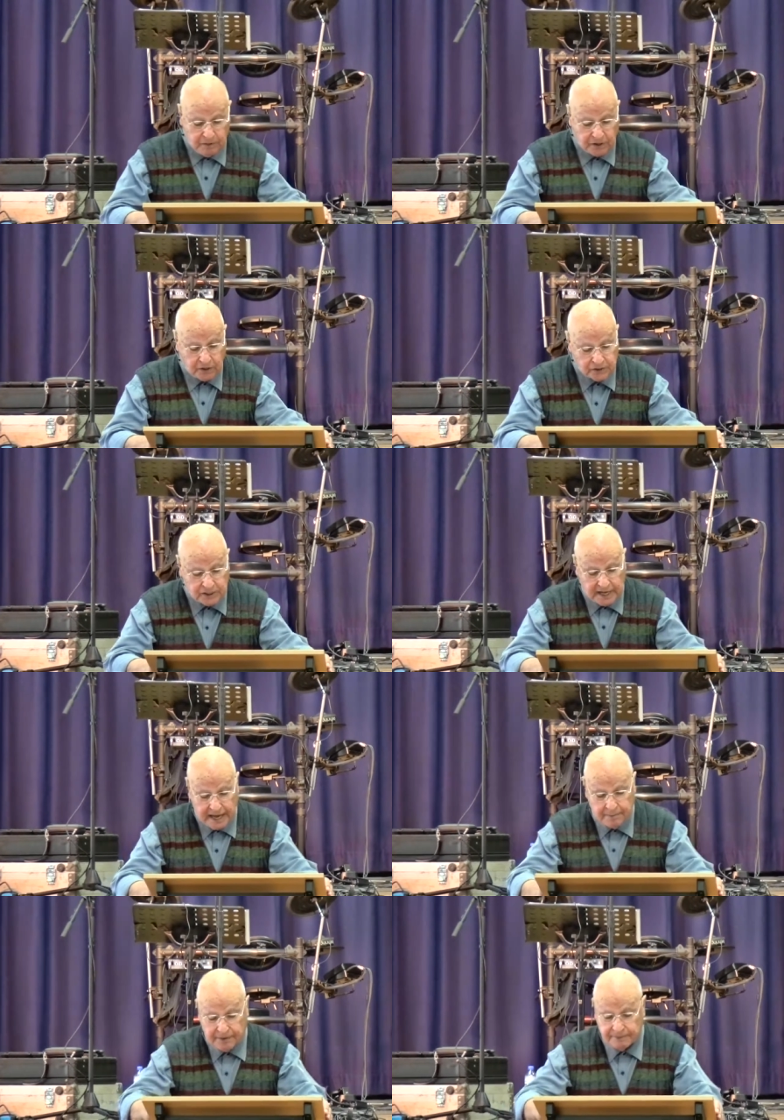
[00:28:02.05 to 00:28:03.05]
because it
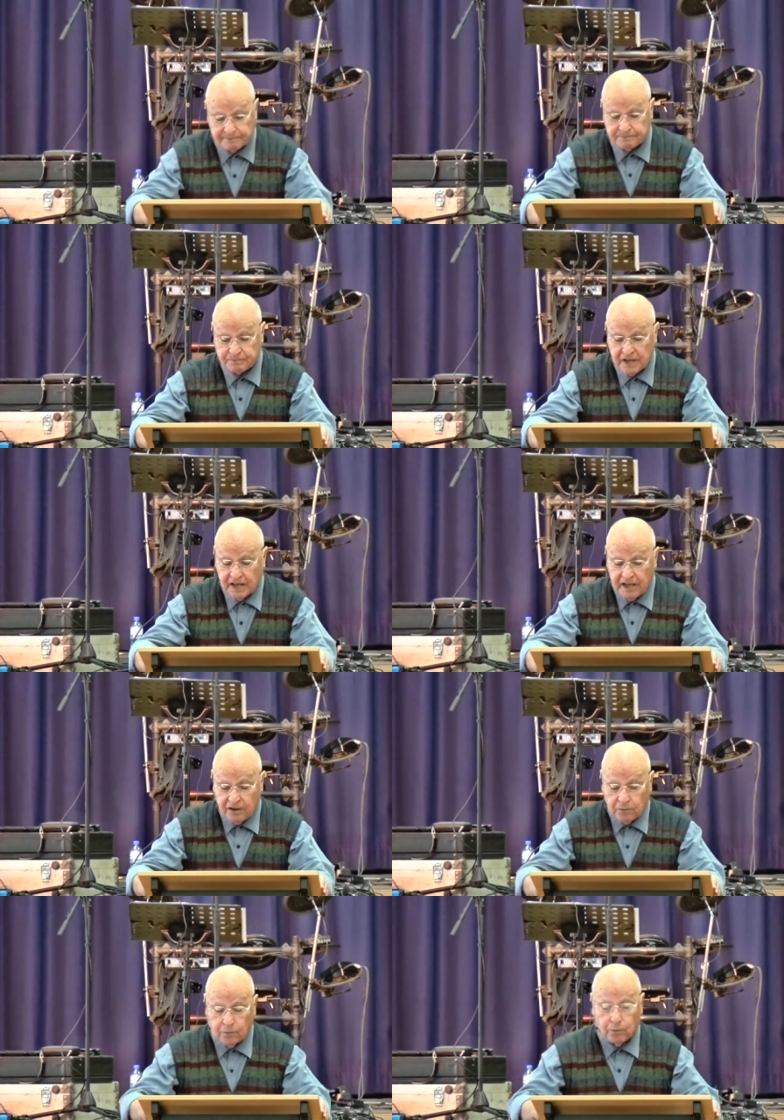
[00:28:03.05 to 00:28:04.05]
happened.
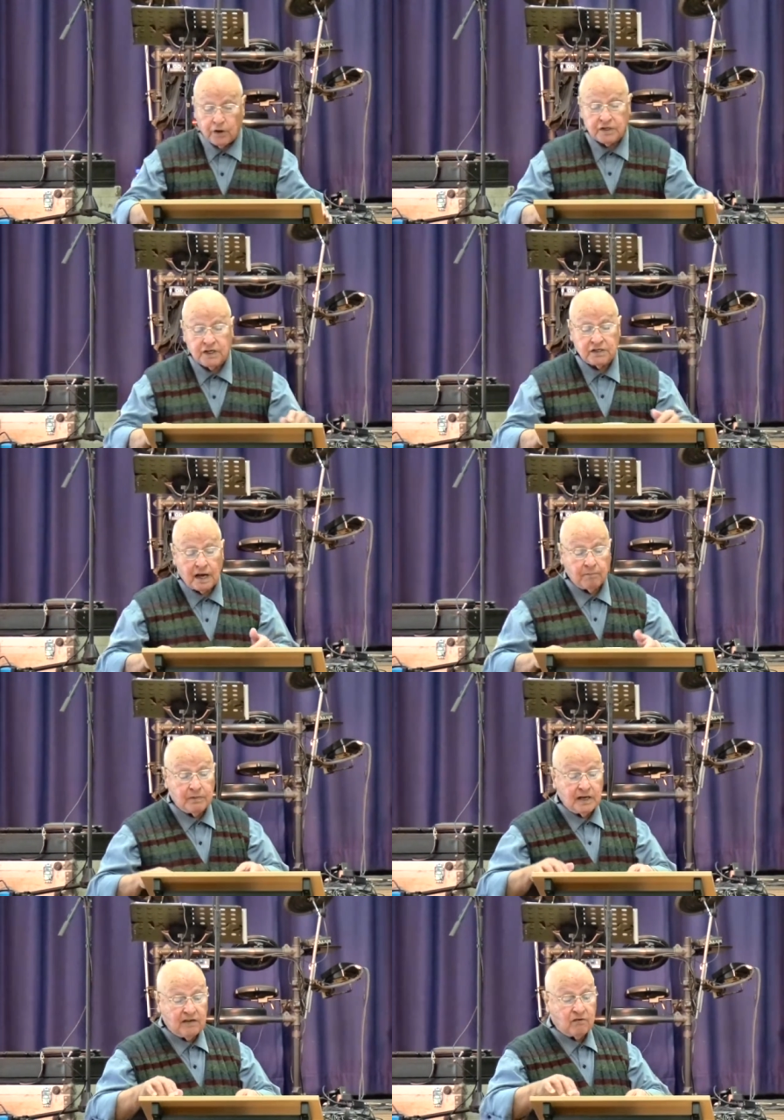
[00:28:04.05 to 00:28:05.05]
What is
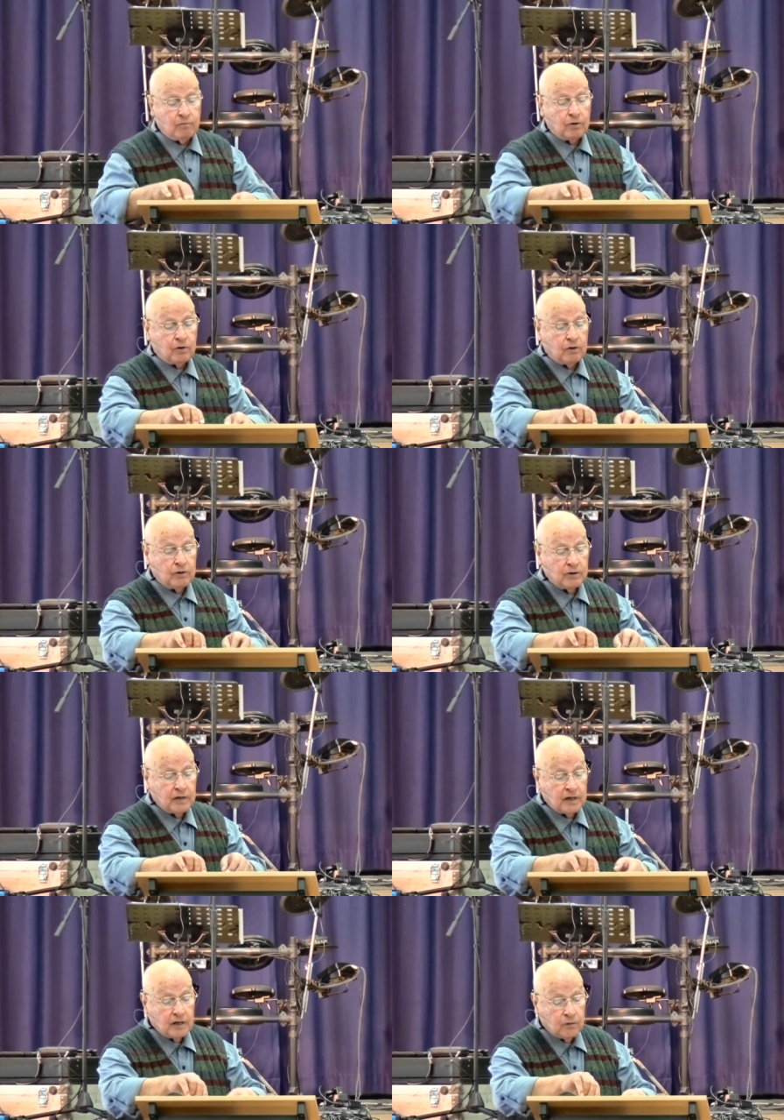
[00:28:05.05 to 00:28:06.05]

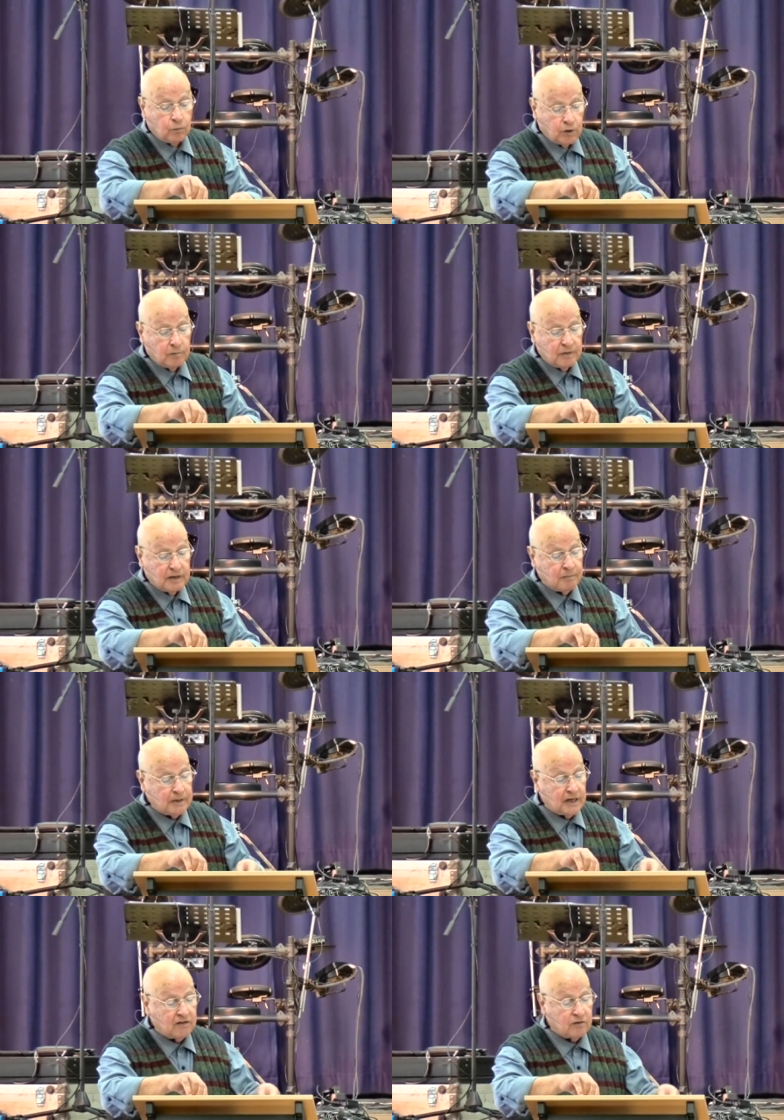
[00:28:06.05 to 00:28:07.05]
unbelievable will be
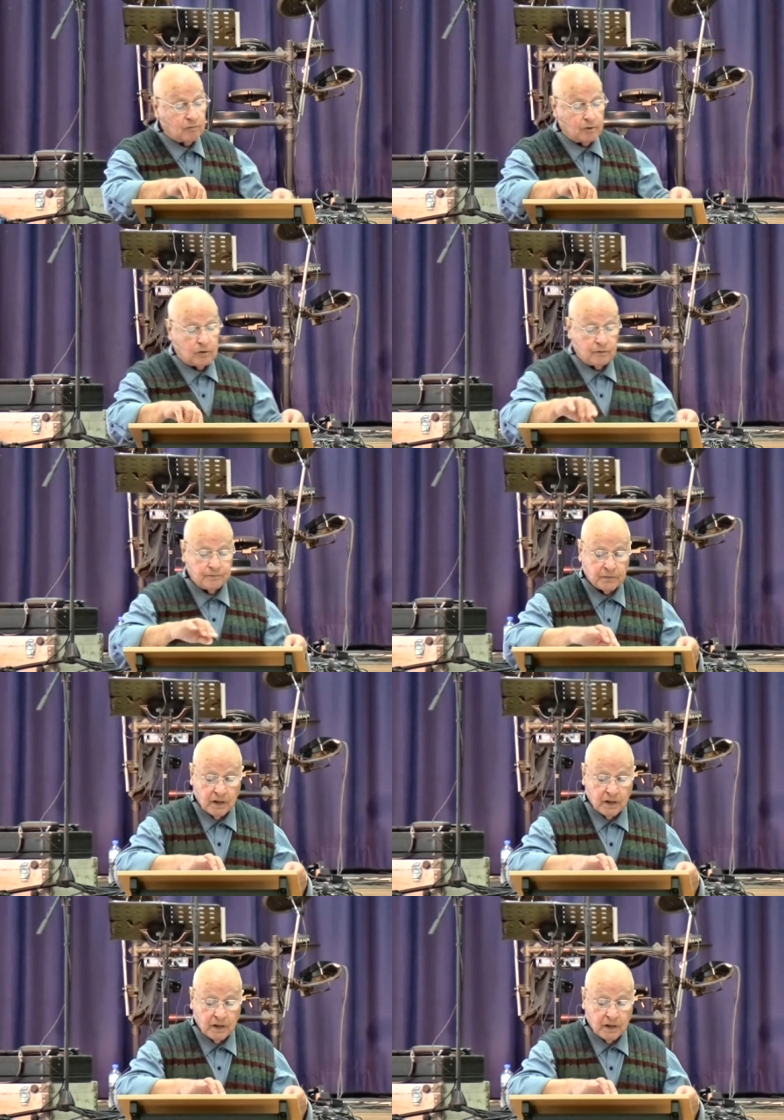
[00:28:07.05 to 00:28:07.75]
believable